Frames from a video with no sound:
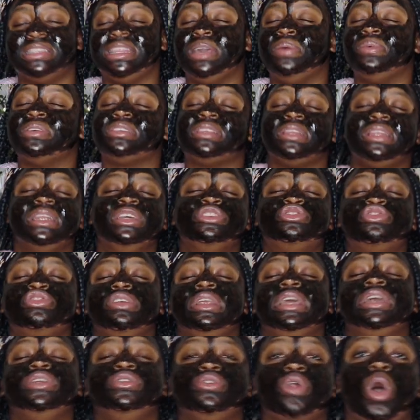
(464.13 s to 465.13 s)
There was
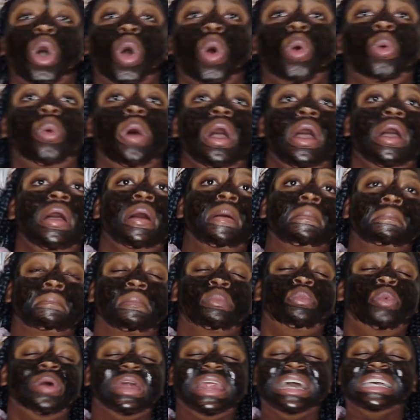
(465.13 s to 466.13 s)
literally no,
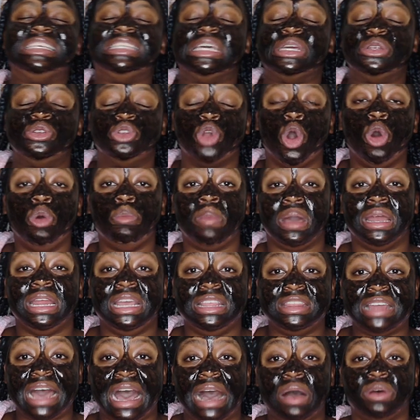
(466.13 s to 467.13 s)
when I say no
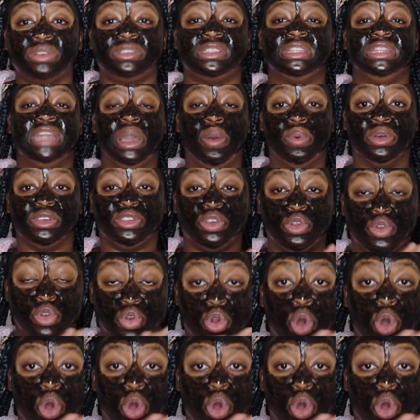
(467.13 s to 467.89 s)
money in the house, there was